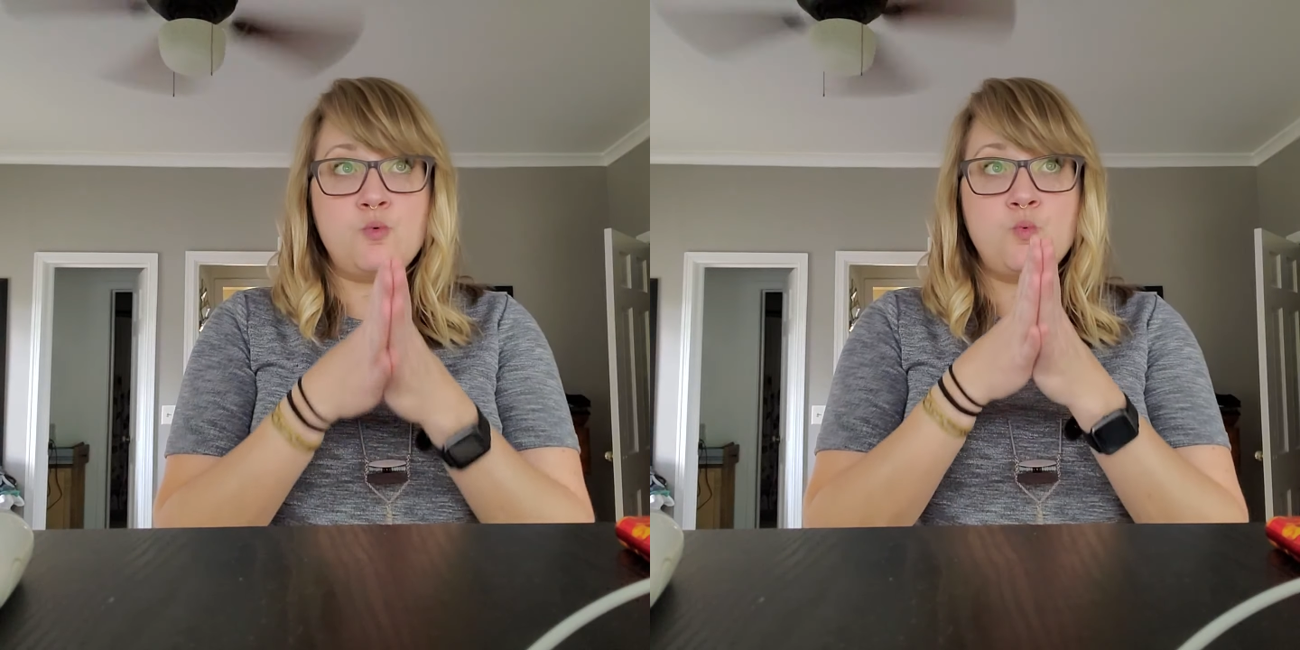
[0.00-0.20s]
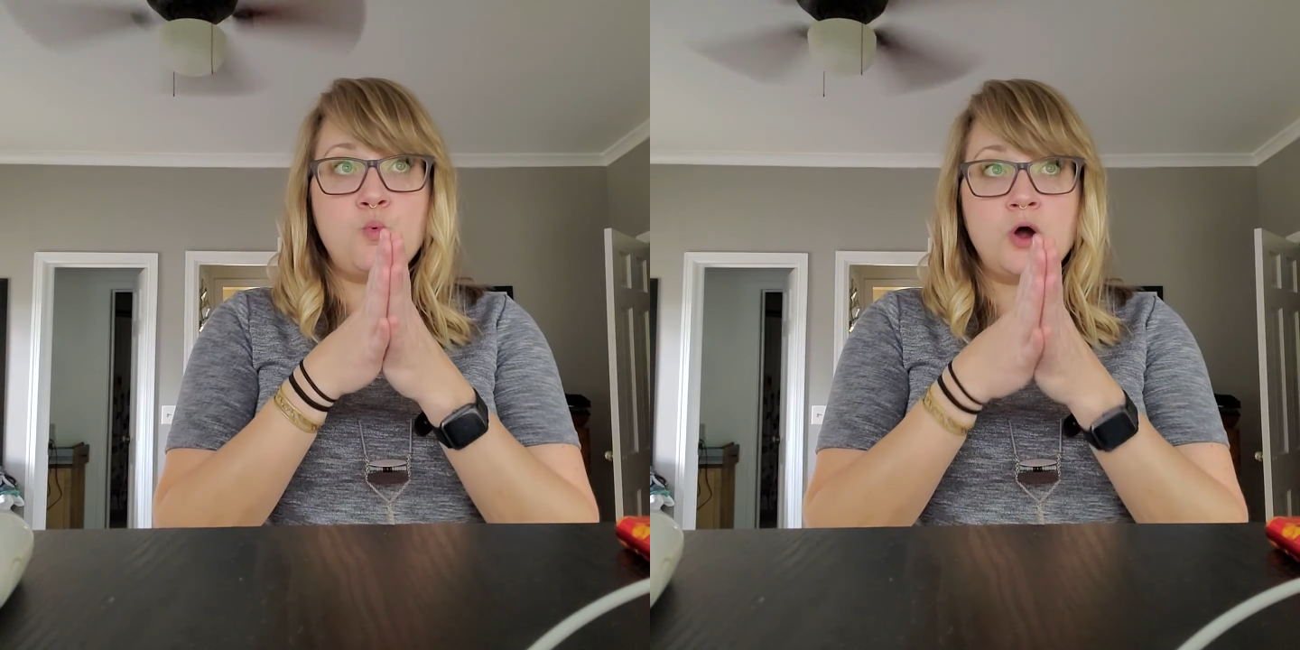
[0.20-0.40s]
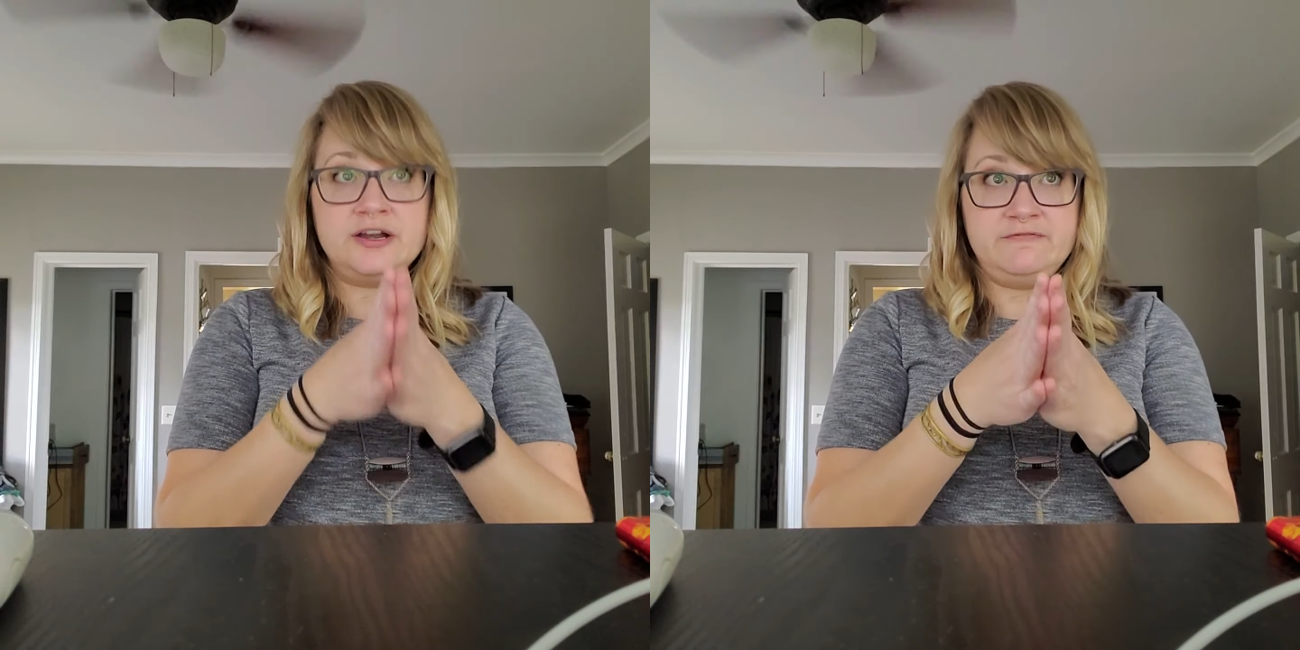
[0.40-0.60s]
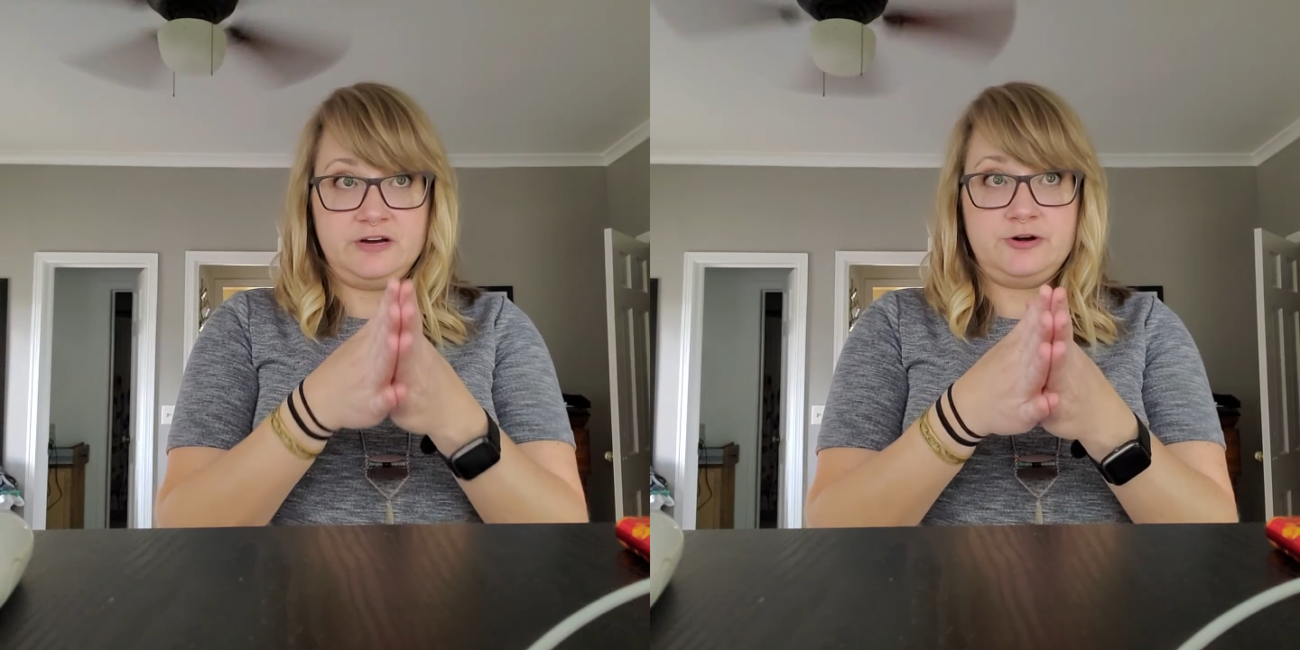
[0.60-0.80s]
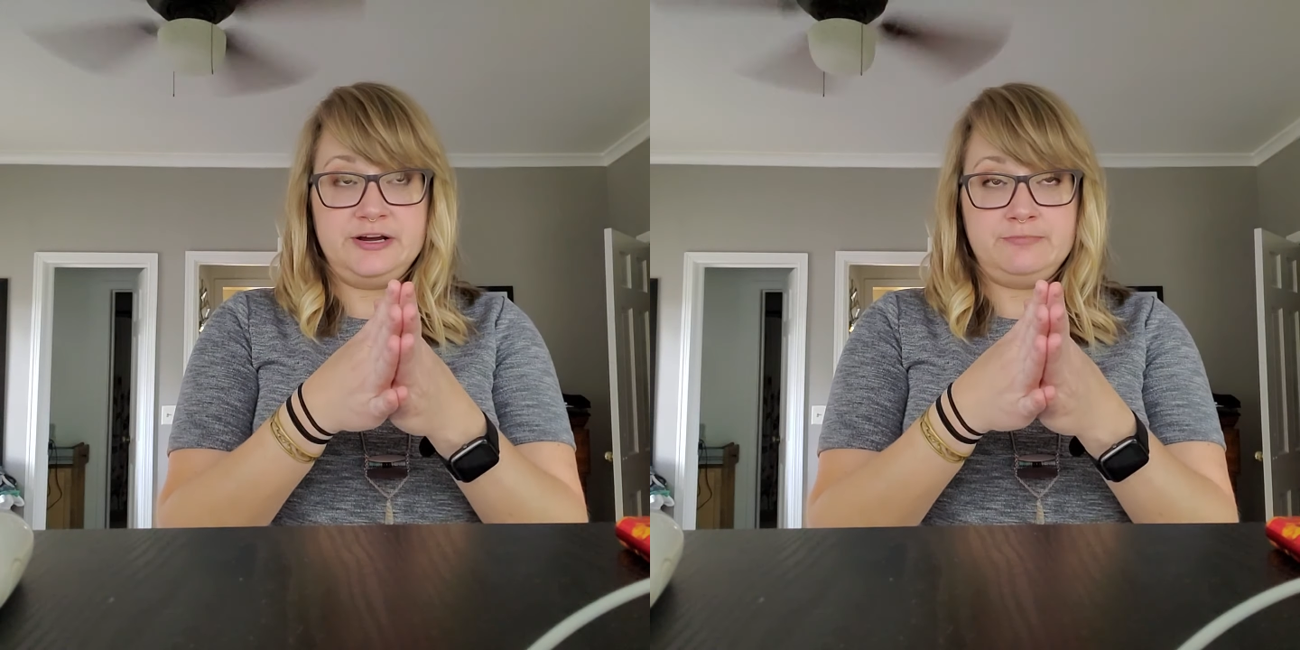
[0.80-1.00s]
one
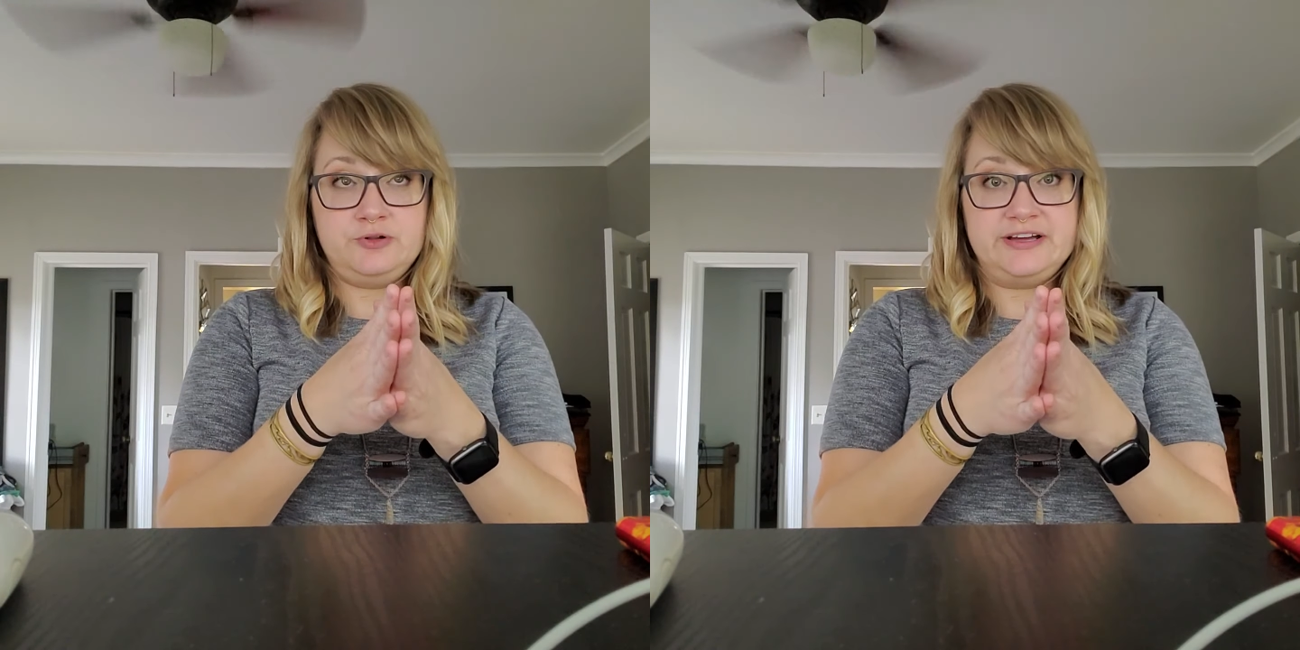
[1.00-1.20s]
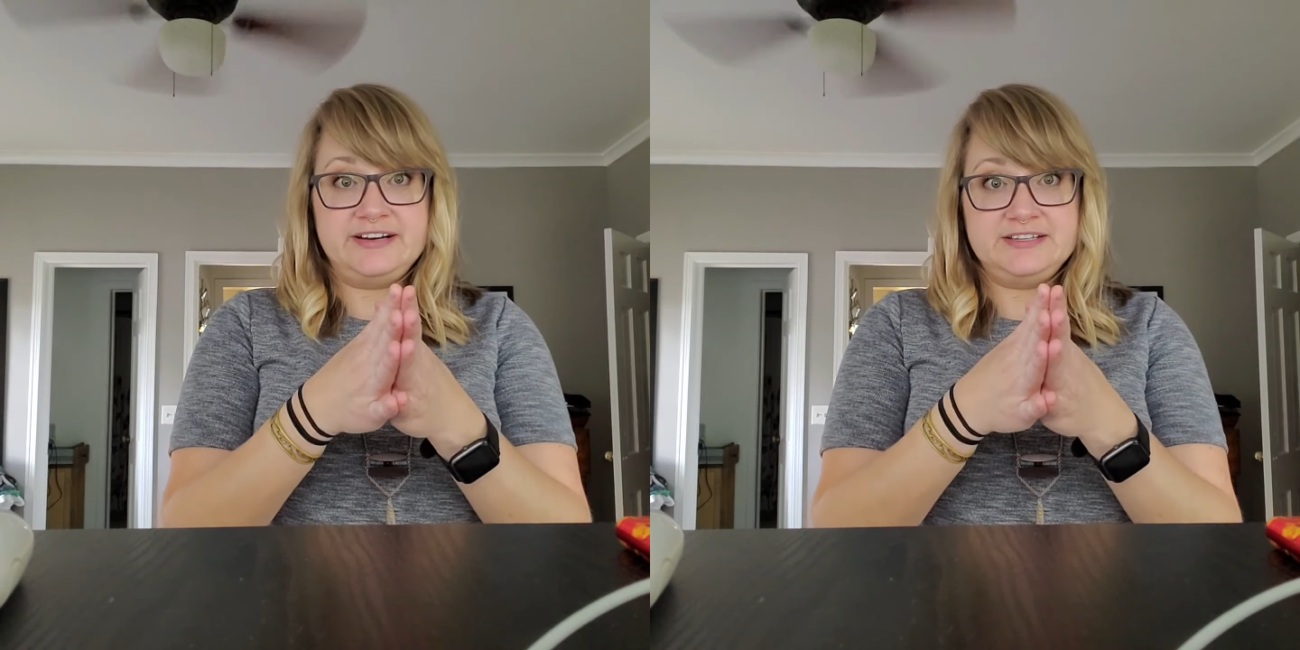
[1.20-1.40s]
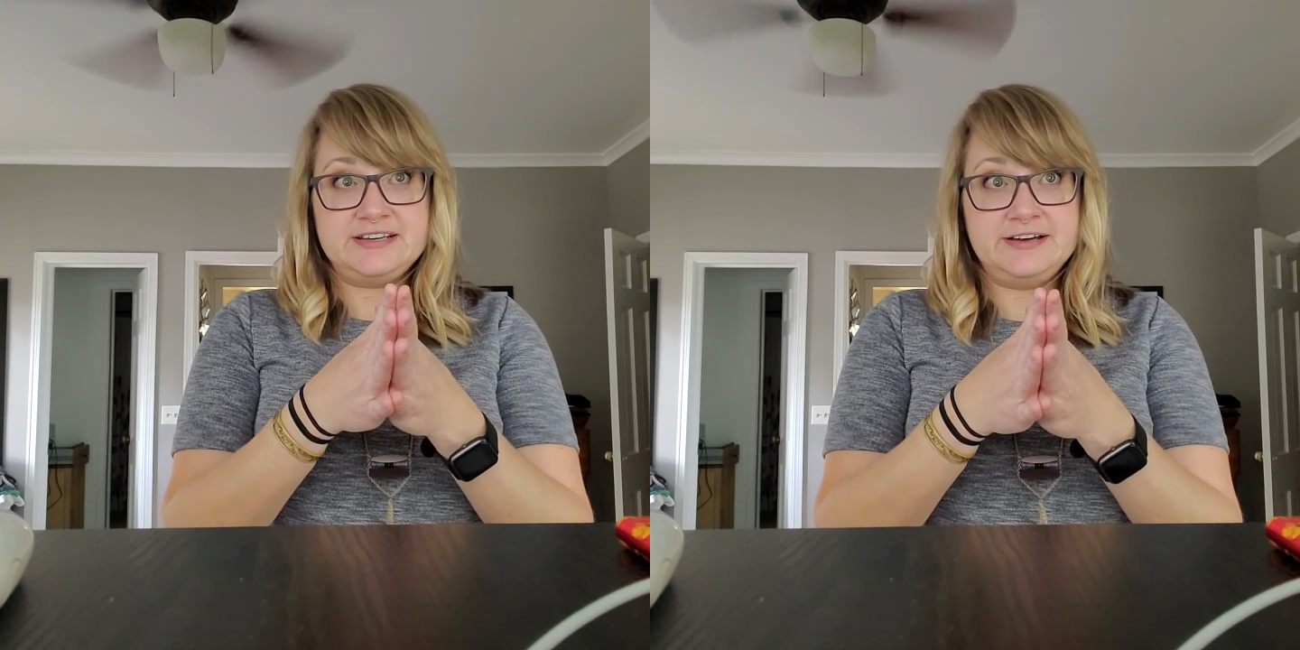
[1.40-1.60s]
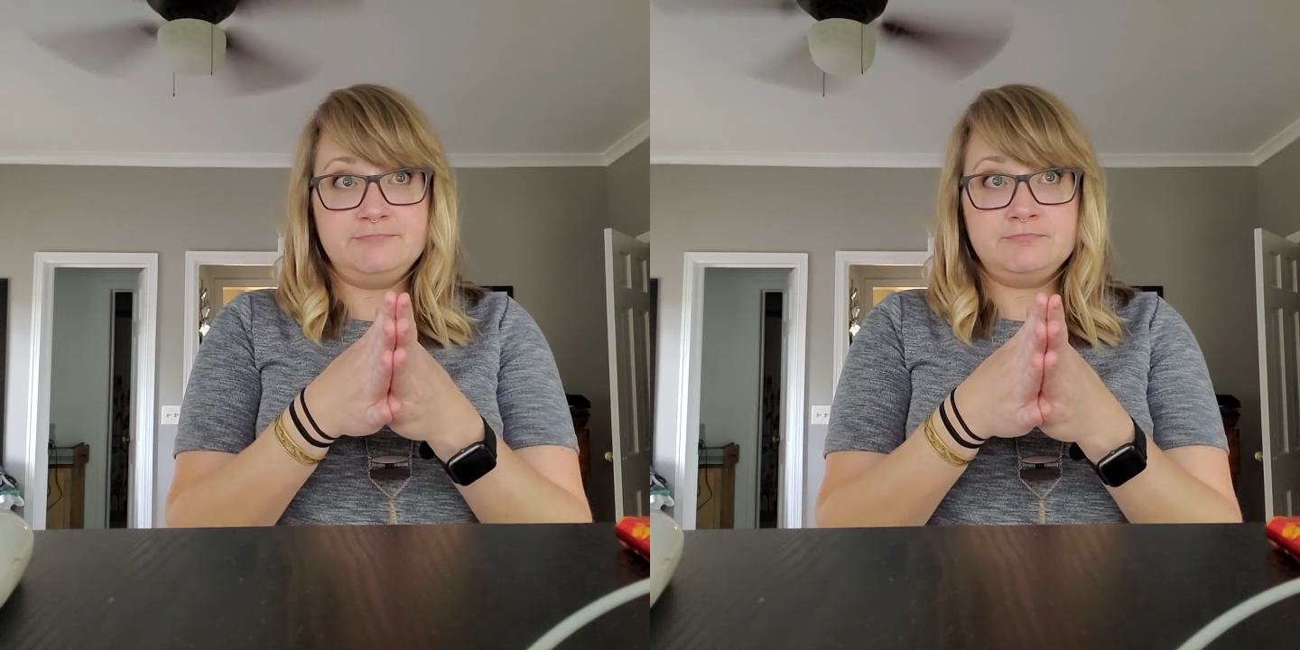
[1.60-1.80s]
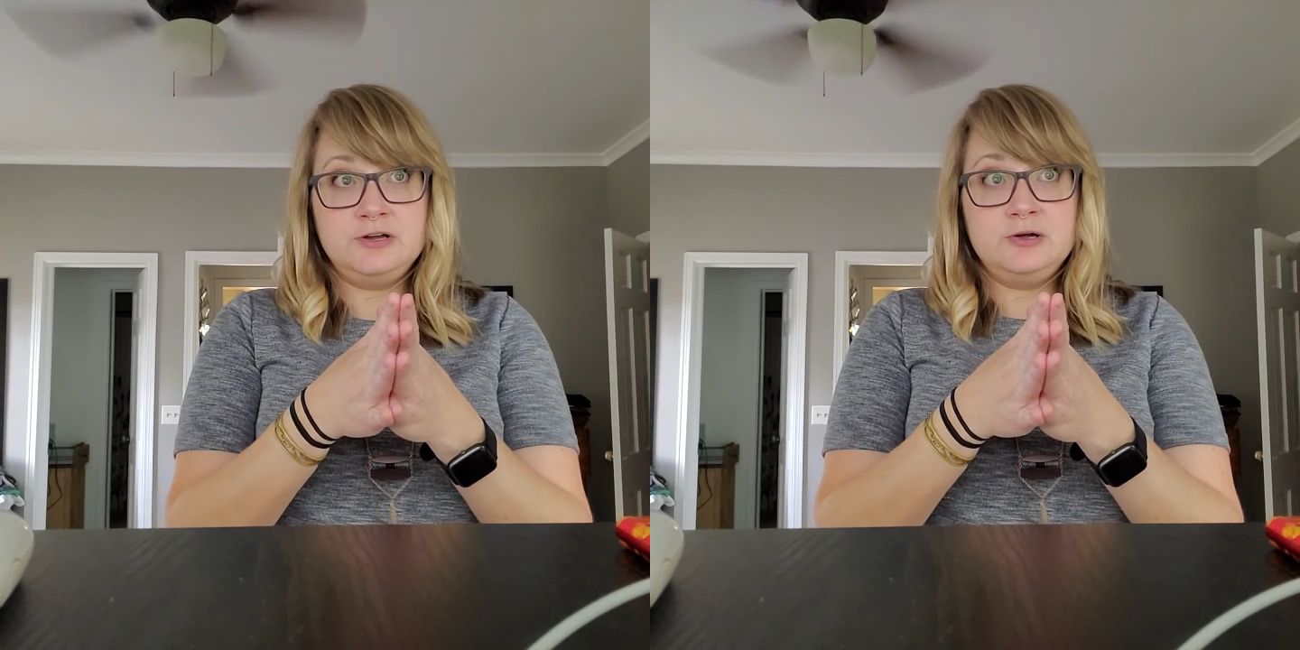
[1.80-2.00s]
variable at a time.